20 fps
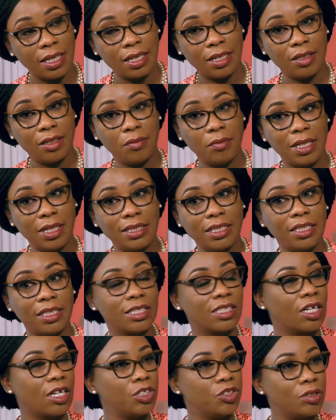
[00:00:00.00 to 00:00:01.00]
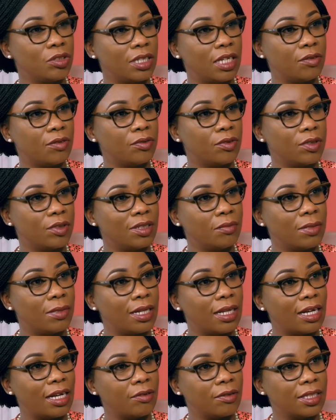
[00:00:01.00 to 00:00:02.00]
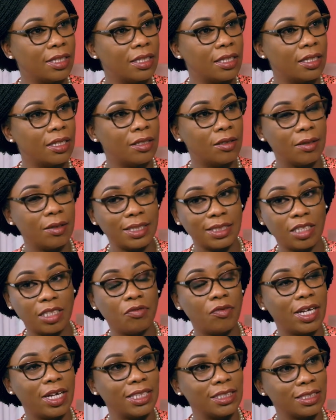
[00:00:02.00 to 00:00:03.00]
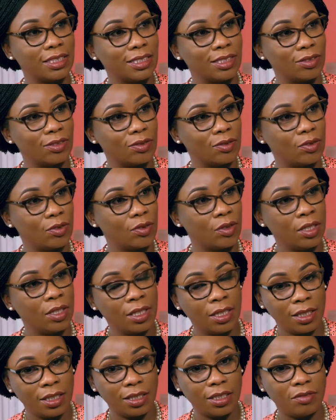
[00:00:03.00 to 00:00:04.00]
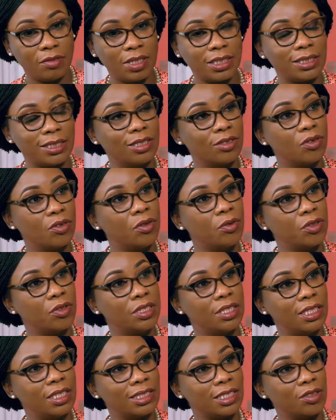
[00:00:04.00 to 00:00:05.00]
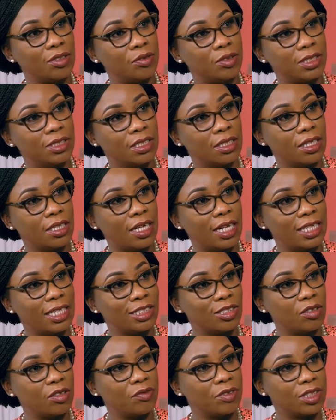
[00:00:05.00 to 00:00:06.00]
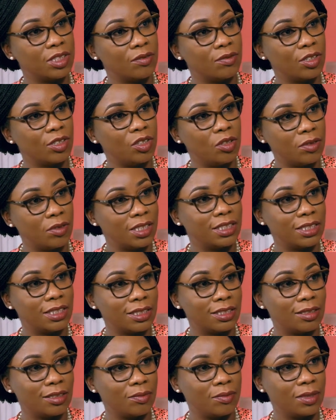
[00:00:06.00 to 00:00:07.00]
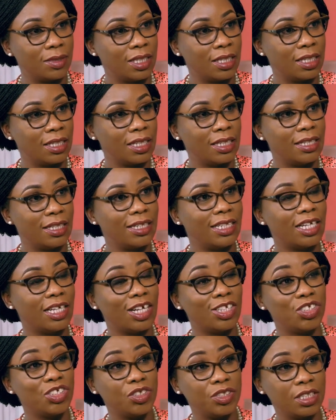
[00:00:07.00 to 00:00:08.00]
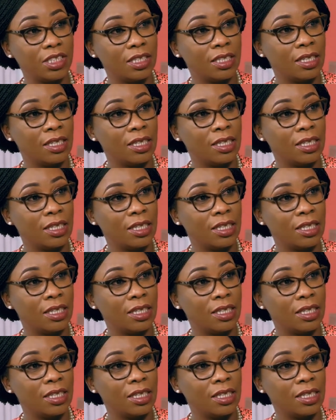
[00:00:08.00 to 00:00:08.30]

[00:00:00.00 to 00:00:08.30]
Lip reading: And then at country level in Malawi, as advisor to the resident coordinator, who is the highest office of the UN system in any country.